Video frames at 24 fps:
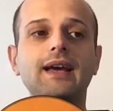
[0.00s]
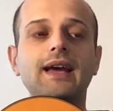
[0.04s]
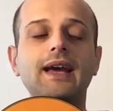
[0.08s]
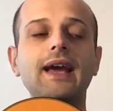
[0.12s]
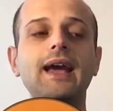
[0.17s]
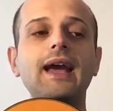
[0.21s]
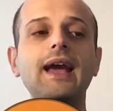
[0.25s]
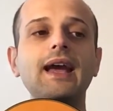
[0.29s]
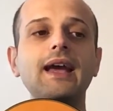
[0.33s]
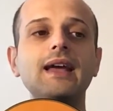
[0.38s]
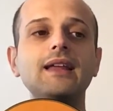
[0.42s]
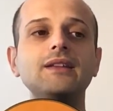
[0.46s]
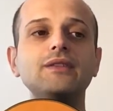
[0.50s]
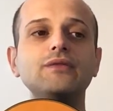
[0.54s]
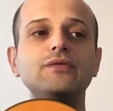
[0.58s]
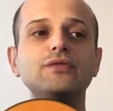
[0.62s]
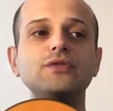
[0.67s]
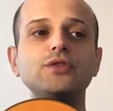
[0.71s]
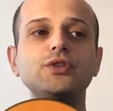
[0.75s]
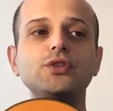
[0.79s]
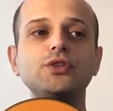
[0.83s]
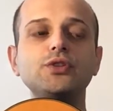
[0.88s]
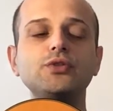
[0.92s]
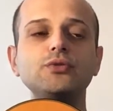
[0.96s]
And for
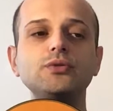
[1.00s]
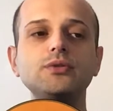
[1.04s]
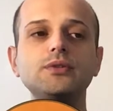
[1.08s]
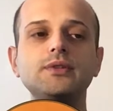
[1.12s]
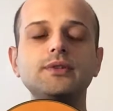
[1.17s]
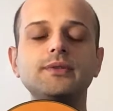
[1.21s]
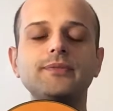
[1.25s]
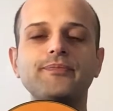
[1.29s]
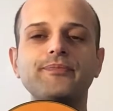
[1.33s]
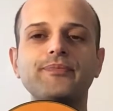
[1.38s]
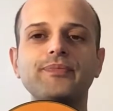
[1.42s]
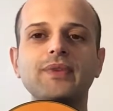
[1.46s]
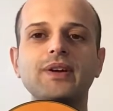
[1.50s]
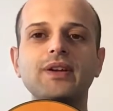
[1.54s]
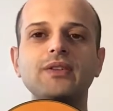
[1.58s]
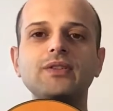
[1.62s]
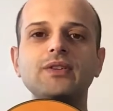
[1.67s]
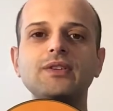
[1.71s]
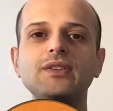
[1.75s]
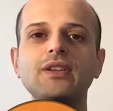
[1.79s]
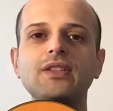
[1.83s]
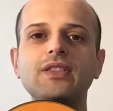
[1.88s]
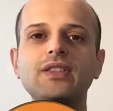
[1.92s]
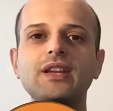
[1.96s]
sure,
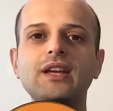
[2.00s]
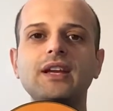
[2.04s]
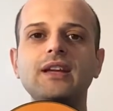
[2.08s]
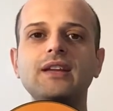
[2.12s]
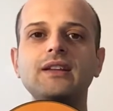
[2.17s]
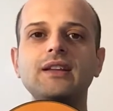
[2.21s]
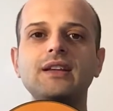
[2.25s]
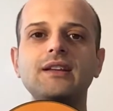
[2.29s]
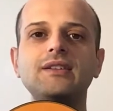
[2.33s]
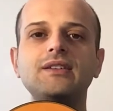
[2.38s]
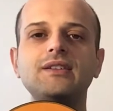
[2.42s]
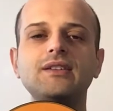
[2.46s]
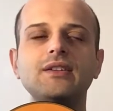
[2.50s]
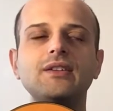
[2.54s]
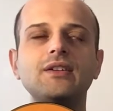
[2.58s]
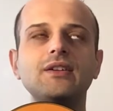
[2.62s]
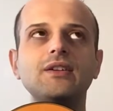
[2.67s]
another thing that